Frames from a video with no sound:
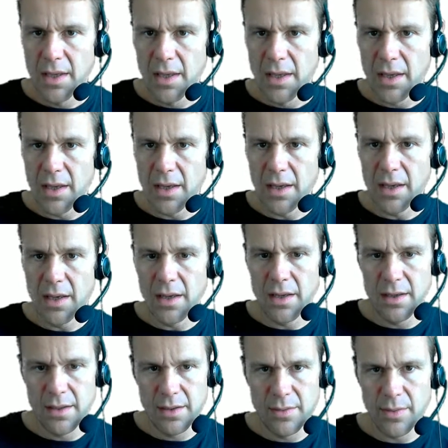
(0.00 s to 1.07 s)
Where
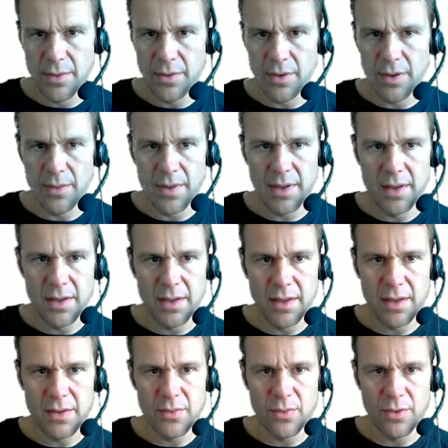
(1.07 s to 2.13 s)
are we?
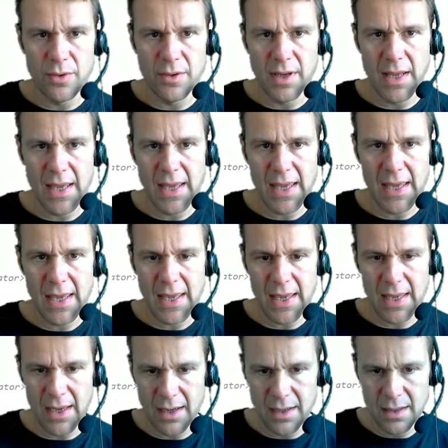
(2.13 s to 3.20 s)
This one
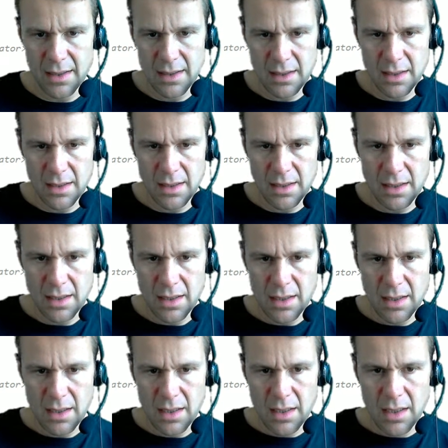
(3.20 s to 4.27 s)
here.
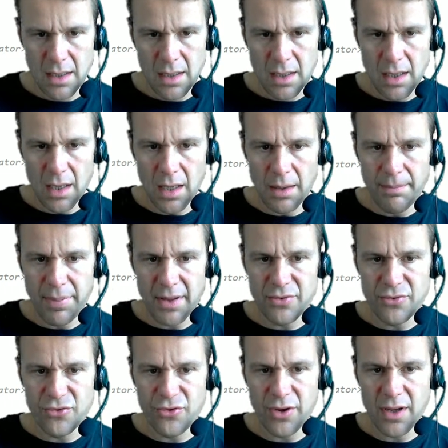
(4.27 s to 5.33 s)

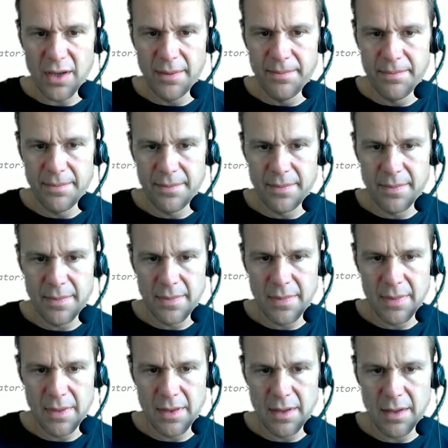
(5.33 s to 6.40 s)
Button trigger.
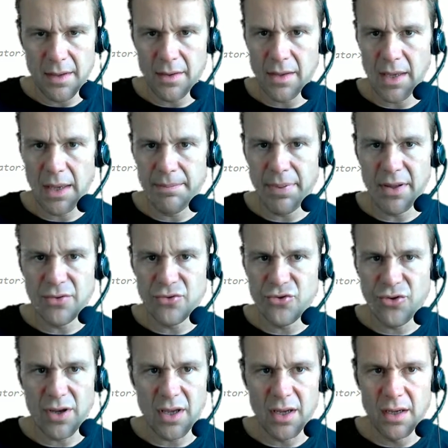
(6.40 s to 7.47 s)
Okay, button
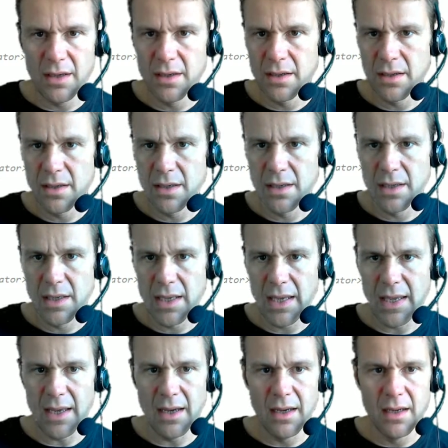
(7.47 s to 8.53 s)
trigger
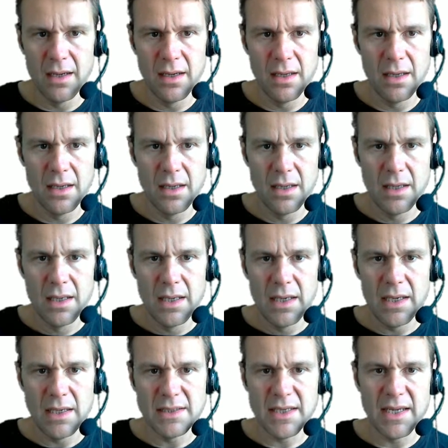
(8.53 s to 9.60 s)
here
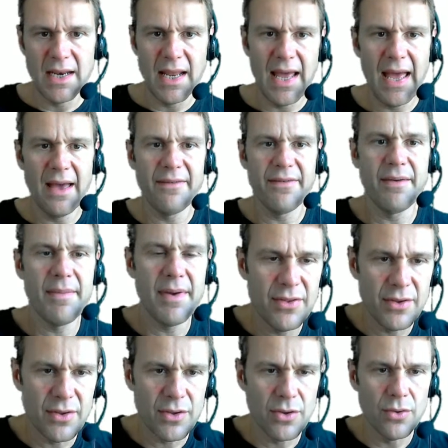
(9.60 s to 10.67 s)
is going to have a
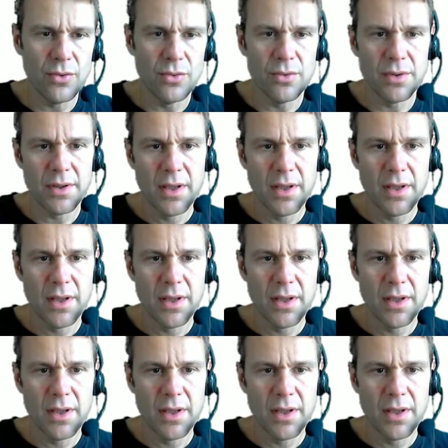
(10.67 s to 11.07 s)
method called